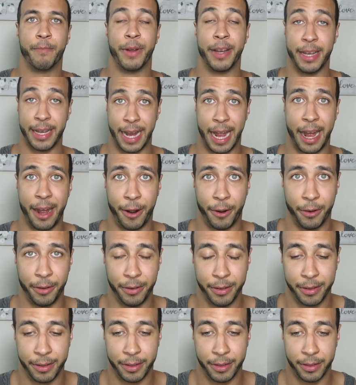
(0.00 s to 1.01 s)
But
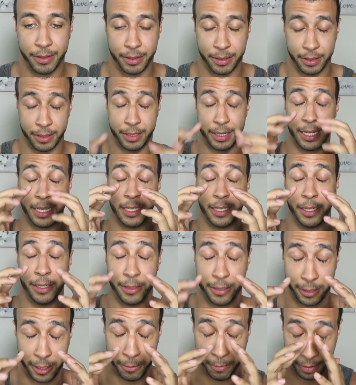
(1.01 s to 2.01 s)
now, since
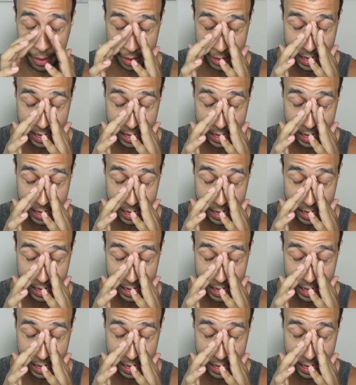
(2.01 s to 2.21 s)
YouTube,